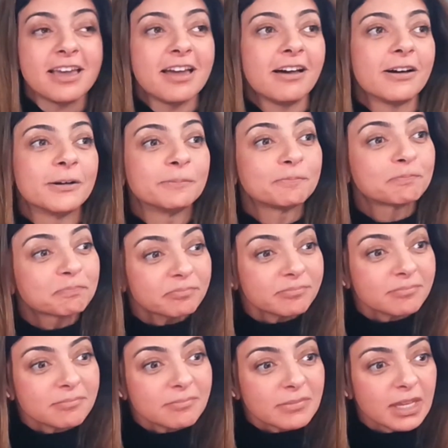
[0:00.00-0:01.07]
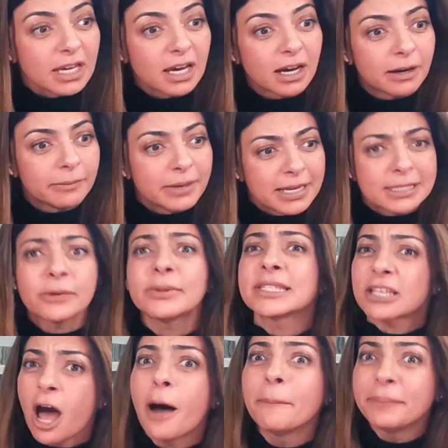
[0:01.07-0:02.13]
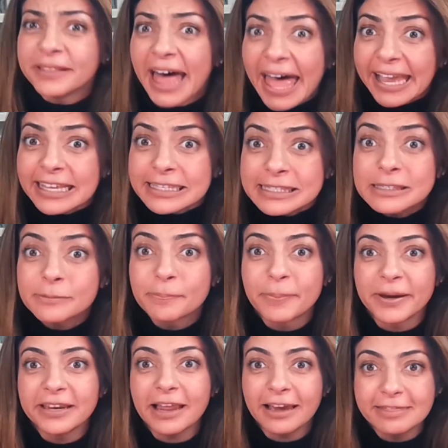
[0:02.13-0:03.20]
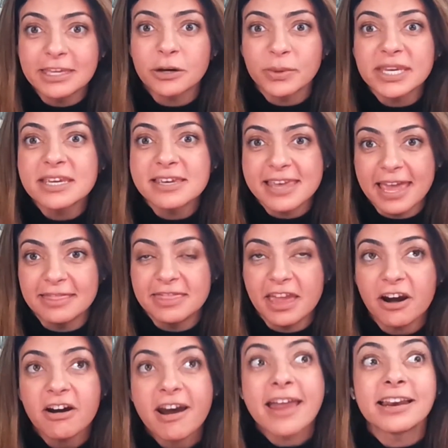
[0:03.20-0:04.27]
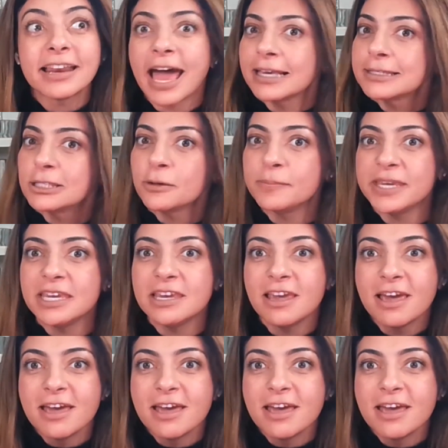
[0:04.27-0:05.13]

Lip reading: So it's complex, but I think we can get there. And it has to be